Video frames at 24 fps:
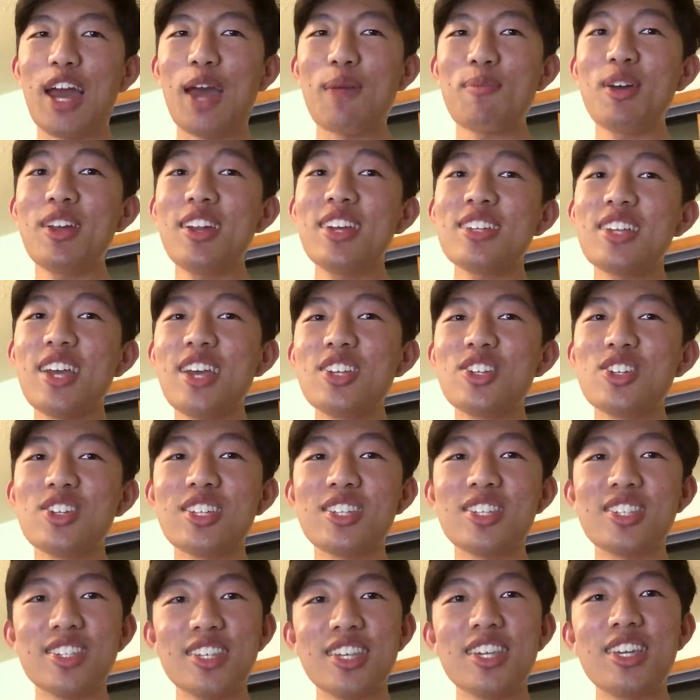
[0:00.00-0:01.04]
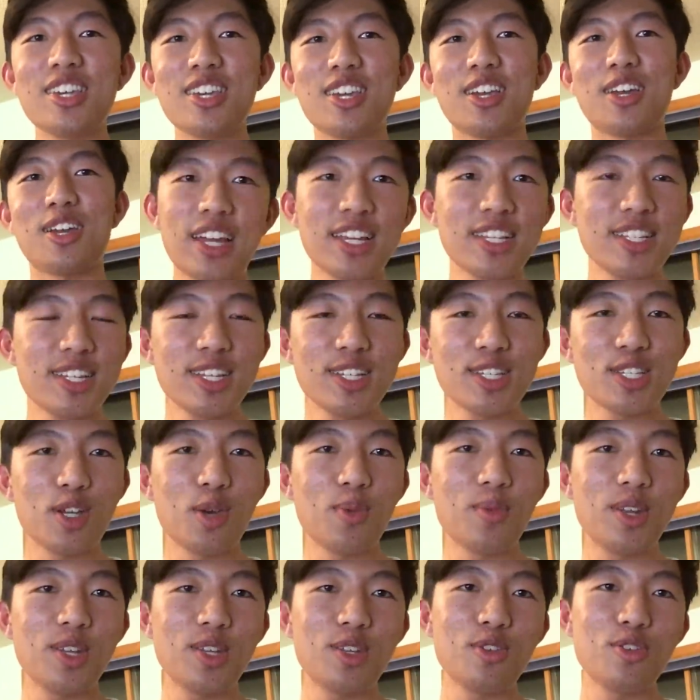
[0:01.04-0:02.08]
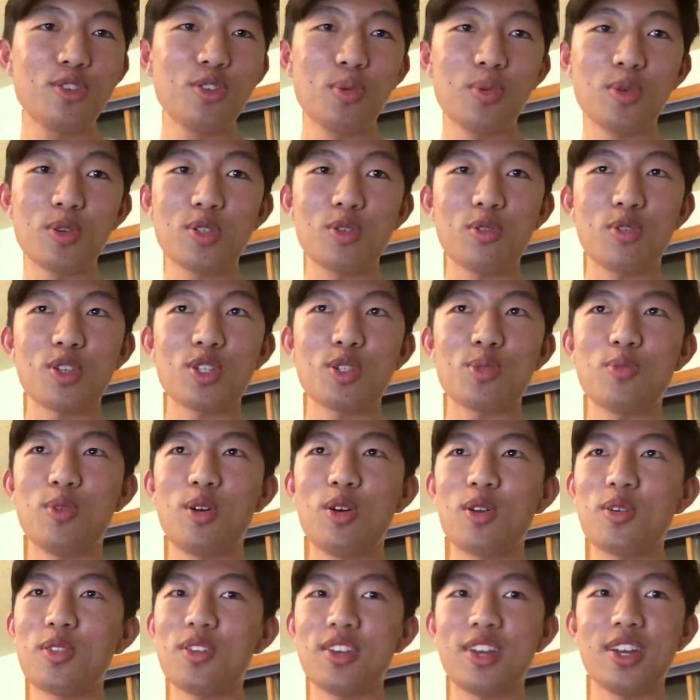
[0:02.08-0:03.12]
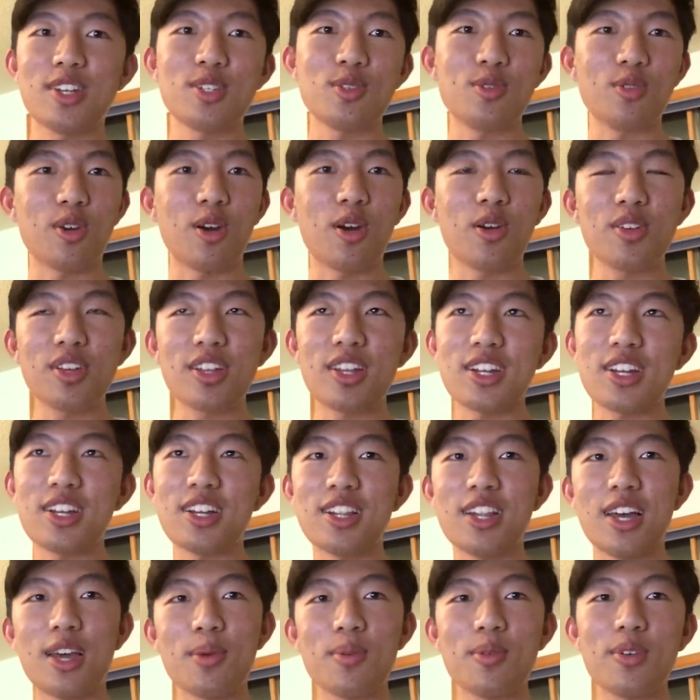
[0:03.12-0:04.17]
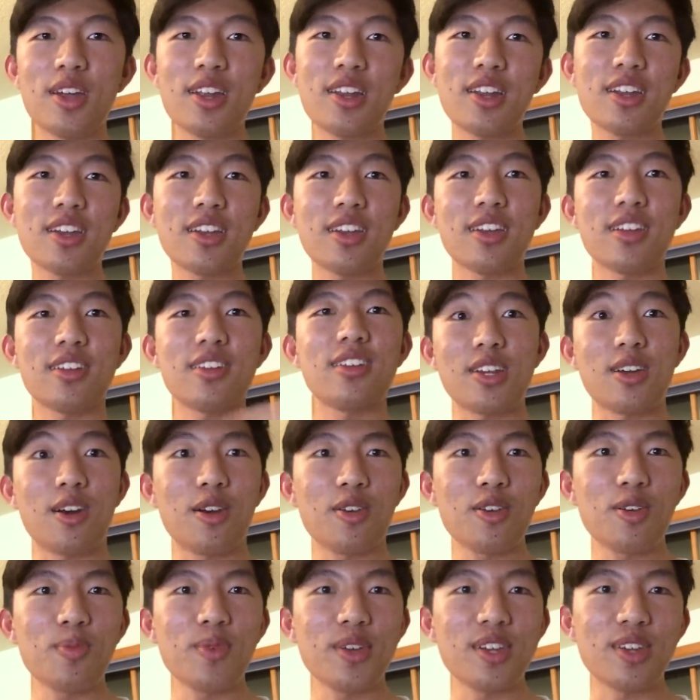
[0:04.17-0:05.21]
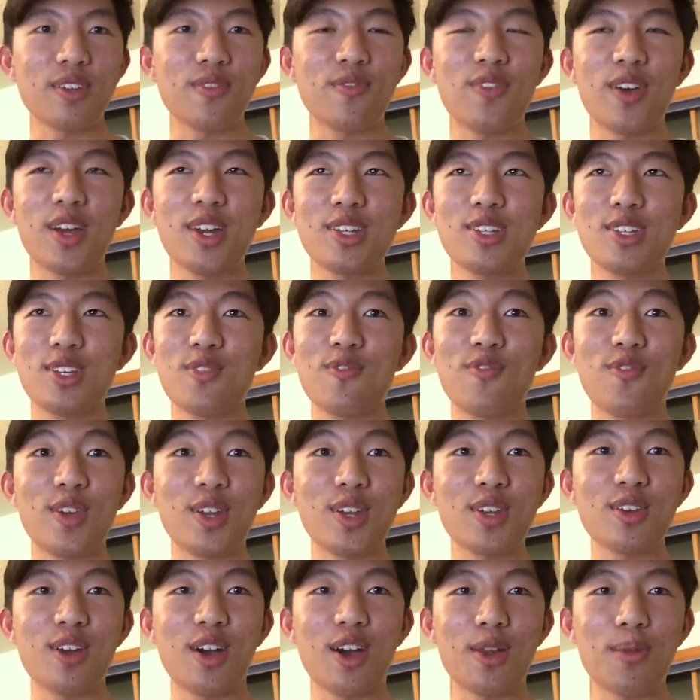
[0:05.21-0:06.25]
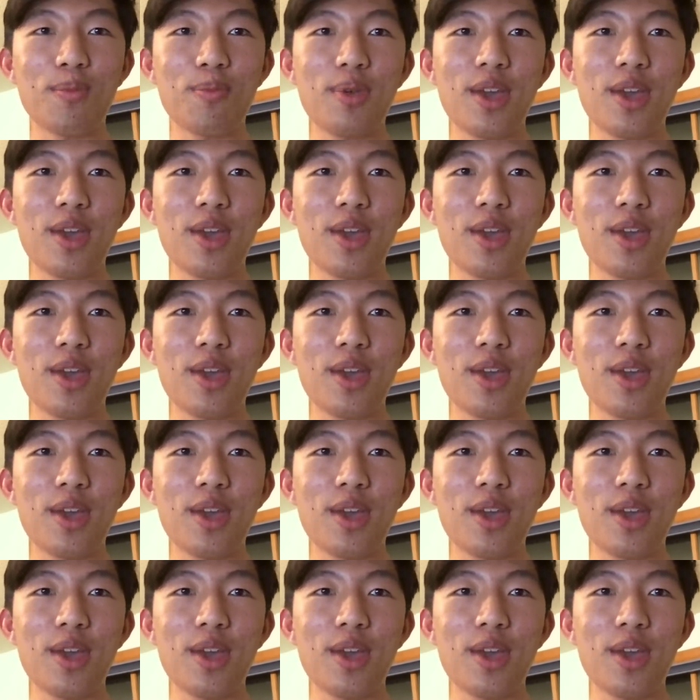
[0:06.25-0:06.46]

I'm not attention seeking. I see so many YouTubers who are smaller than us who are already like collaborating and already being invited to VidCon